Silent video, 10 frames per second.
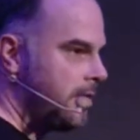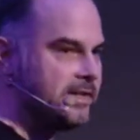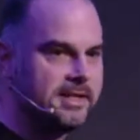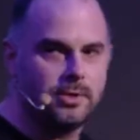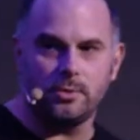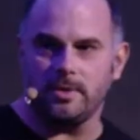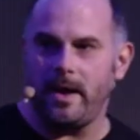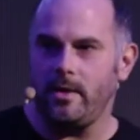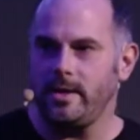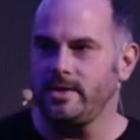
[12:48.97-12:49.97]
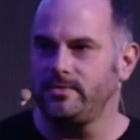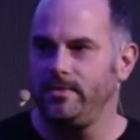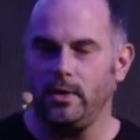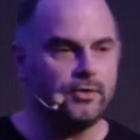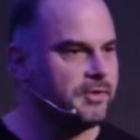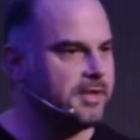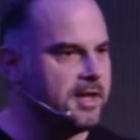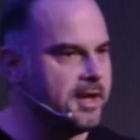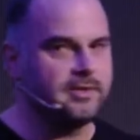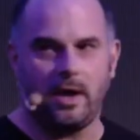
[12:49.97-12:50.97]
of the things he talks about is
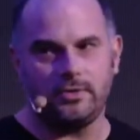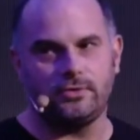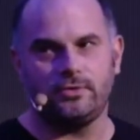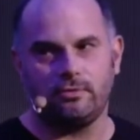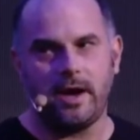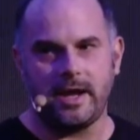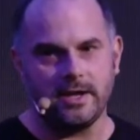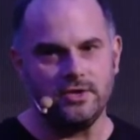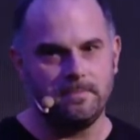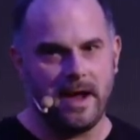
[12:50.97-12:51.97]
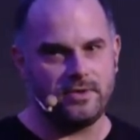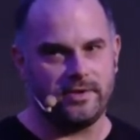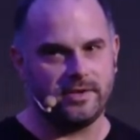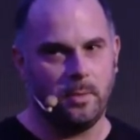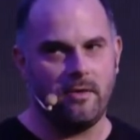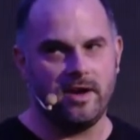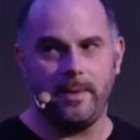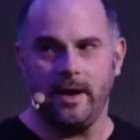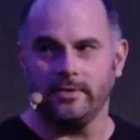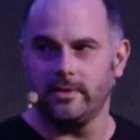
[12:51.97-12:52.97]
velocity is a strange metric to worry
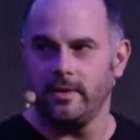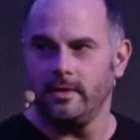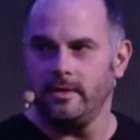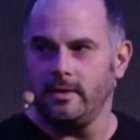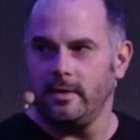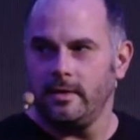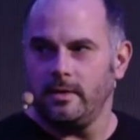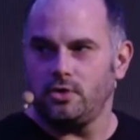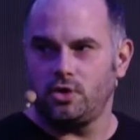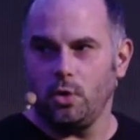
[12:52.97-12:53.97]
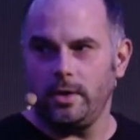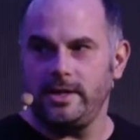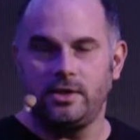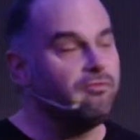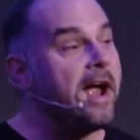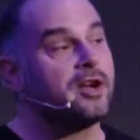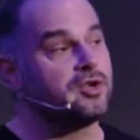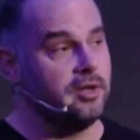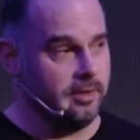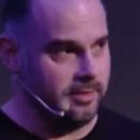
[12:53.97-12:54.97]
about. Surely
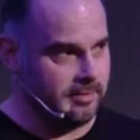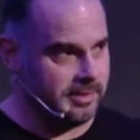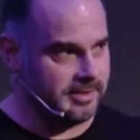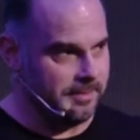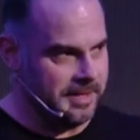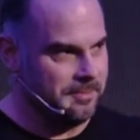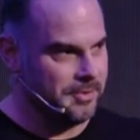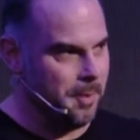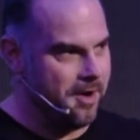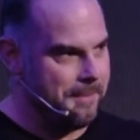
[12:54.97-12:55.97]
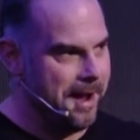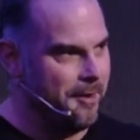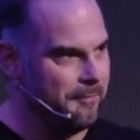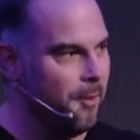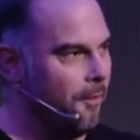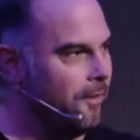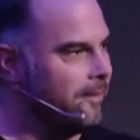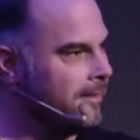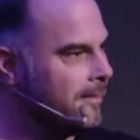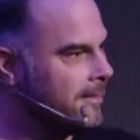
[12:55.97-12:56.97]
direction is something to worry about more.
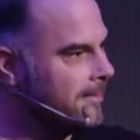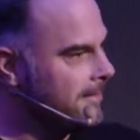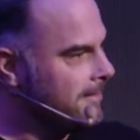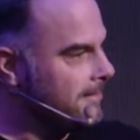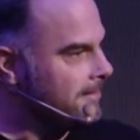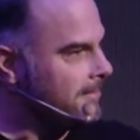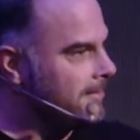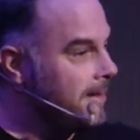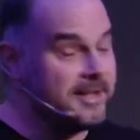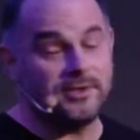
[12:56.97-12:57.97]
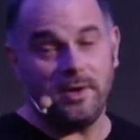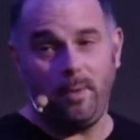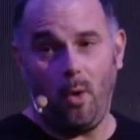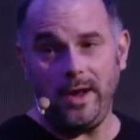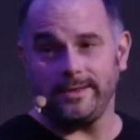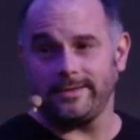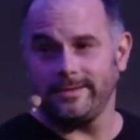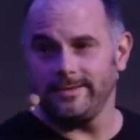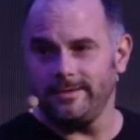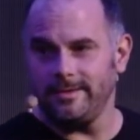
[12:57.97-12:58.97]
And he's got a point.